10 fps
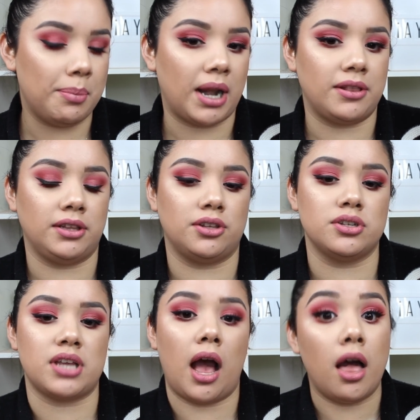but I think
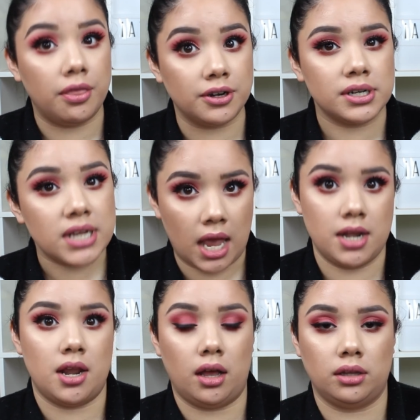there's other
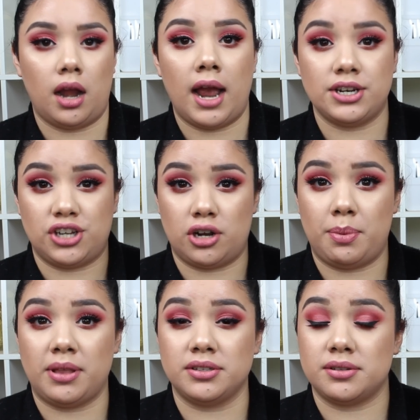$10
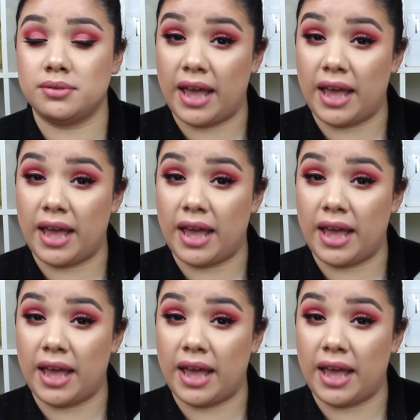eyeshadow palettes